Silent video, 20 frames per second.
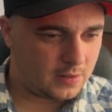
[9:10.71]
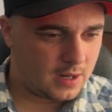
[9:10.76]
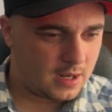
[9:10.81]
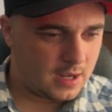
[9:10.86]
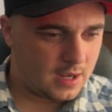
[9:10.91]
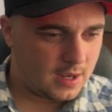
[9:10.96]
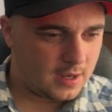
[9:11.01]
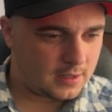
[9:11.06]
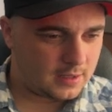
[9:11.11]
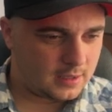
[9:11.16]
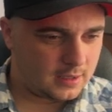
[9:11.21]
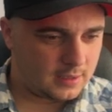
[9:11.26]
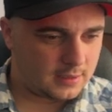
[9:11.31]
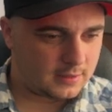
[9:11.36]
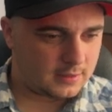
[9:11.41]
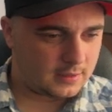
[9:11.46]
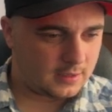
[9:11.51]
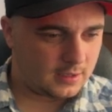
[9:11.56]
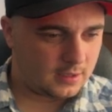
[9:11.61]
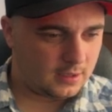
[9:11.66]
I'm gonna
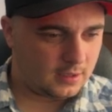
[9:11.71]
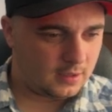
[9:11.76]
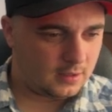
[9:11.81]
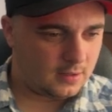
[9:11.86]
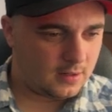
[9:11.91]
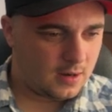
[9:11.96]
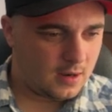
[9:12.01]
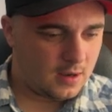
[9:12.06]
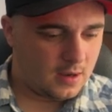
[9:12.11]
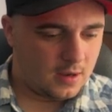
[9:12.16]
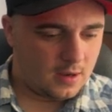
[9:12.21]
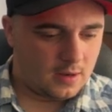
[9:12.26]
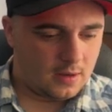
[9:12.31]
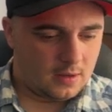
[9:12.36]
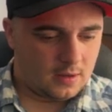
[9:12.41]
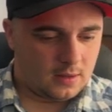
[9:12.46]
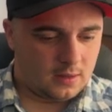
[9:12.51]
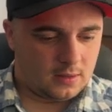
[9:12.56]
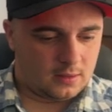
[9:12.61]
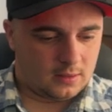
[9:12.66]
sell
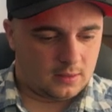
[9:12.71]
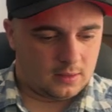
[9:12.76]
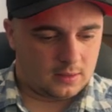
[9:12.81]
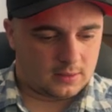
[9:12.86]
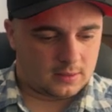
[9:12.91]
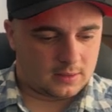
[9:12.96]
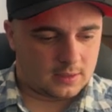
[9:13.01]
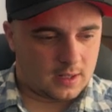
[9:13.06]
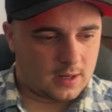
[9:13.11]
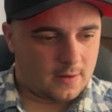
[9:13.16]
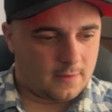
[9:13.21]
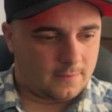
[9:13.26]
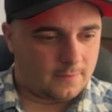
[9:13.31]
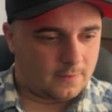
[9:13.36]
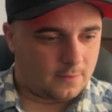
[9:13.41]
some